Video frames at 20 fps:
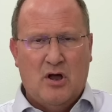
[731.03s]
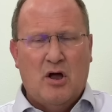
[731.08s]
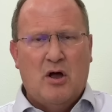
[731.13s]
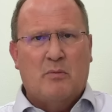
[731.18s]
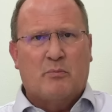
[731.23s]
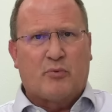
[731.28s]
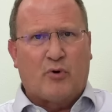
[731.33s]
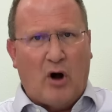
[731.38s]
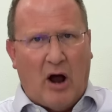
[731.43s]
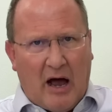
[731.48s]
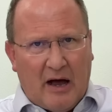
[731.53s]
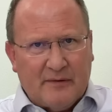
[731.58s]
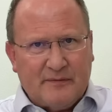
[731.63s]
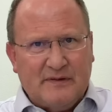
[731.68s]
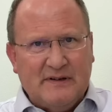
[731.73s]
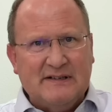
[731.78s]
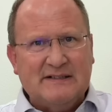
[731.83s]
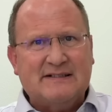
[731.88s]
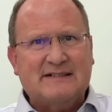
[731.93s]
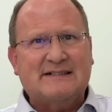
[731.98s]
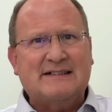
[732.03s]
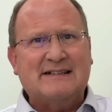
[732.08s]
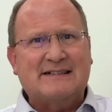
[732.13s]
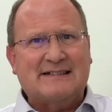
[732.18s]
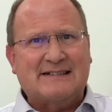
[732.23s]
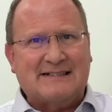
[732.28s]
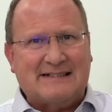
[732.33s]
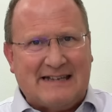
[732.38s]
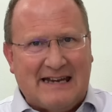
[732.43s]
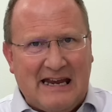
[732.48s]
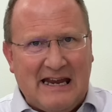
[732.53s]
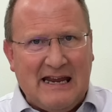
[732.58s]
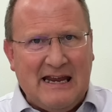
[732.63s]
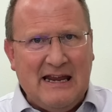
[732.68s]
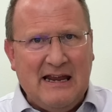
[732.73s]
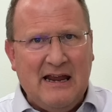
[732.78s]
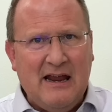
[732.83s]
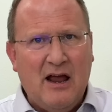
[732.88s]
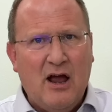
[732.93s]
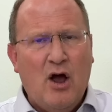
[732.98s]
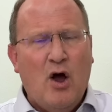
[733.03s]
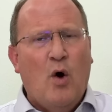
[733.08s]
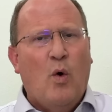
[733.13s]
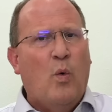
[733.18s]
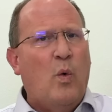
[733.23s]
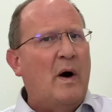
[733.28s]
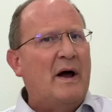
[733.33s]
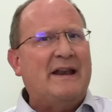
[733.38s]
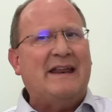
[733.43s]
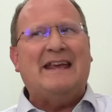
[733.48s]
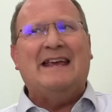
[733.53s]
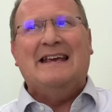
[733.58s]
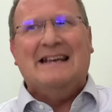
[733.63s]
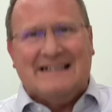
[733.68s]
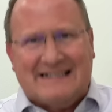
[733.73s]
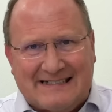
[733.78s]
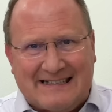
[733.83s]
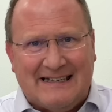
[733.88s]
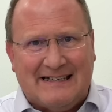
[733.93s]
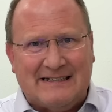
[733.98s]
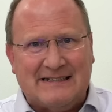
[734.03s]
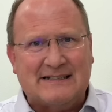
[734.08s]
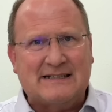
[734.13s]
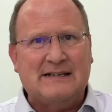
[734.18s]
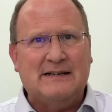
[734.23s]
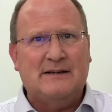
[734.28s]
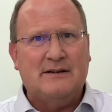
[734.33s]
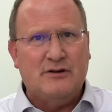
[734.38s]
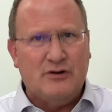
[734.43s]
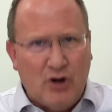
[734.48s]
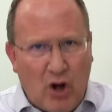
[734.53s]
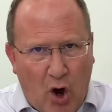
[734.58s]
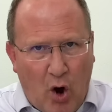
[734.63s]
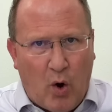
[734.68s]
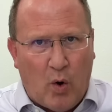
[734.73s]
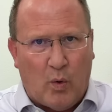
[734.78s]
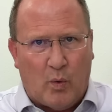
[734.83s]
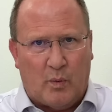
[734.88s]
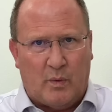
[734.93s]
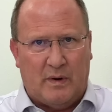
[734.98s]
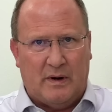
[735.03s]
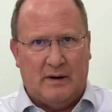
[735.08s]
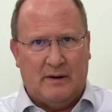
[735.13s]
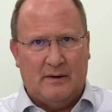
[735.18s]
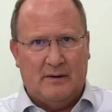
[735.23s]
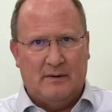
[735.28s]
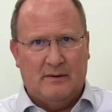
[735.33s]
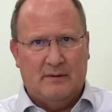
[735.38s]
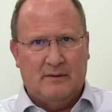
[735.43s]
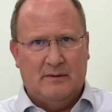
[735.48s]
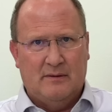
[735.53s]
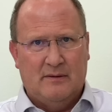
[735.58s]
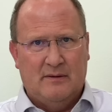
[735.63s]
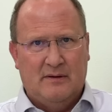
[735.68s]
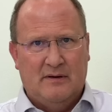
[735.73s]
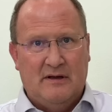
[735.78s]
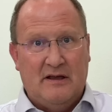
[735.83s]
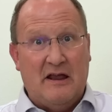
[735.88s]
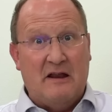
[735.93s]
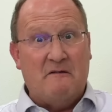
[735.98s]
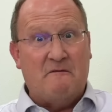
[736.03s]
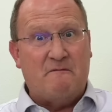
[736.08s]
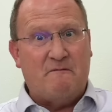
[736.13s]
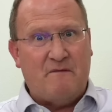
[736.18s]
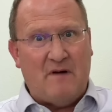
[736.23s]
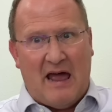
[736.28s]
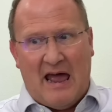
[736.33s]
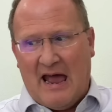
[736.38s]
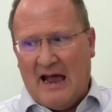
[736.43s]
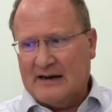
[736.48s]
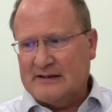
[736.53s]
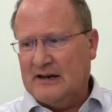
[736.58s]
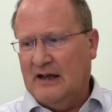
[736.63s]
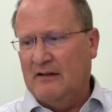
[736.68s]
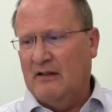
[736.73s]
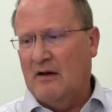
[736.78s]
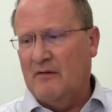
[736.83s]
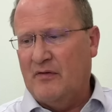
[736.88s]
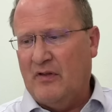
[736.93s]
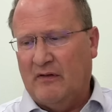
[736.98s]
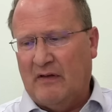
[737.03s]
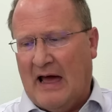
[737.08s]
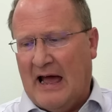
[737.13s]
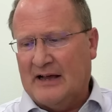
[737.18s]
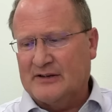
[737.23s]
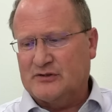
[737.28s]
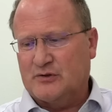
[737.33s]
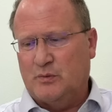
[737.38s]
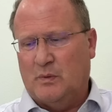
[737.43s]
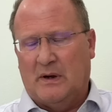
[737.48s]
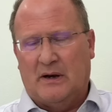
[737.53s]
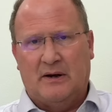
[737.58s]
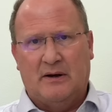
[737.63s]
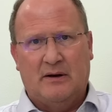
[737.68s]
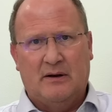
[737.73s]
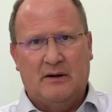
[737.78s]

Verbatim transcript: Prophets see what isn't known. In fact, I love the last one.